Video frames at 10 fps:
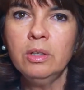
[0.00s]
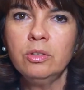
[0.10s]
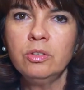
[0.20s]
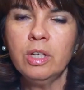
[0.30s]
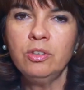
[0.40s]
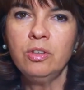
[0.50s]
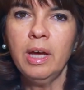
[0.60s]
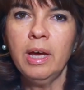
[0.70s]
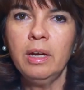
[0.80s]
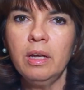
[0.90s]
such
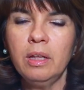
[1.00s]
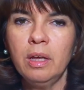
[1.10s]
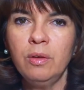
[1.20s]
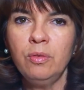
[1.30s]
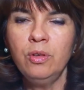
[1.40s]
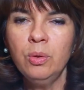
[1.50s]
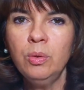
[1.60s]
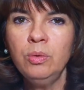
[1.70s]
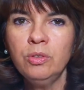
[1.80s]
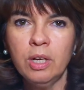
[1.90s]
that a
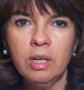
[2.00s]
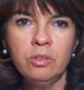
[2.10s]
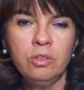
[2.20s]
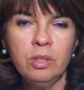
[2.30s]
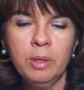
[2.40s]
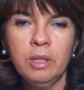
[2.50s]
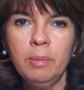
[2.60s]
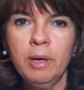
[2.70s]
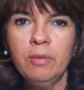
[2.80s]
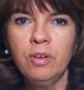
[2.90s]
few cells, typically
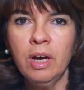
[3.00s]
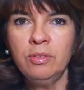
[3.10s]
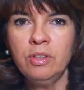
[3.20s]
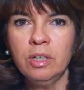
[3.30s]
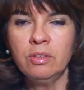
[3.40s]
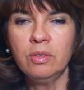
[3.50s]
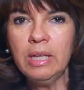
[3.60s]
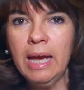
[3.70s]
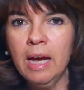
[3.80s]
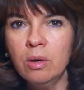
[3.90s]
about 5 cells, of
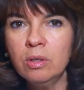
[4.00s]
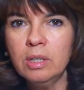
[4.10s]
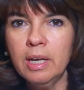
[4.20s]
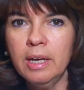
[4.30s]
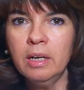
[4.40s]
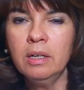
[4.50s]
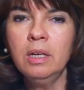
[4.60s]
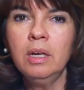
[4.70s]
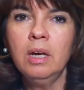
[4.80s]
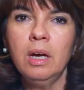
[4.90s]
the outer layer
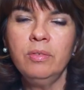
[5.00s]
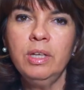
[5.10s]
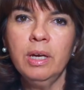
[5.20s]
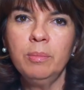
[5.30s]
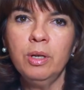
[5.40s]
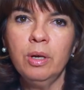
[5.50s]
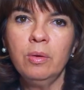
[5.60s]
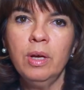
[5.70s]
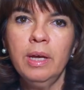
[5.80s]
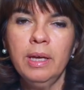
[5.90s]
of the
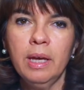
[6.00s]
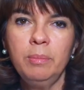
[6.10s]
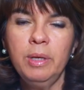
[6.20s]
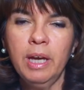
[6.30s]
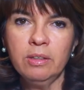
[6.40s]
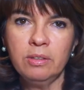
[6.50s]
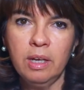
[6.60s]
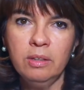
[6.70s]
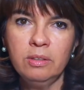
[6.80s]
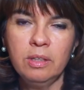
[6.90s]
embryo can be
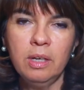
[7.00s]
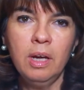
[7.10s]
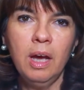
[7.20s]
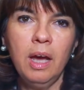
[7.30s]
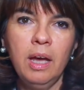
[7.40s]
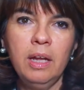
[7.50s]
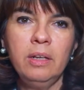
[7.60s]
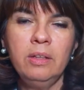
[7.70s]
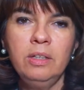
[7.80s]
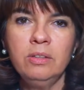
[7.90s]
accessed, and
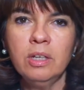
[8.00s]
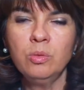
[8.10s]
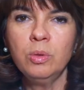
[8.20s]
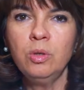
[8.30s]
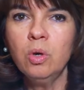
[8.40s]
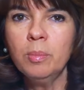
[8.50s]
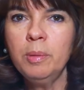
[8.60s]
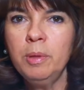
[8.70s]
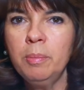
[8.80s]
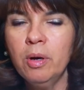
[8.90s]
these cells would
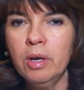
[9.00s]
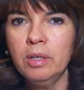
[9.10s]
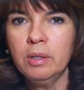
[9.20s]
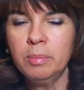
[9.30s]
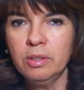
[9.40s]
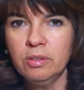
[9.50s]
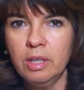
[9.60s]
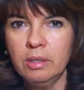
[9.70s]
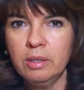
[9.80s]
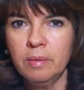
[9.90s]
normally be part of the
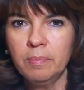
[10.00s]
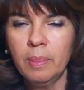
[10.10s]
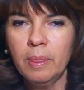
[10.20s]
placenta.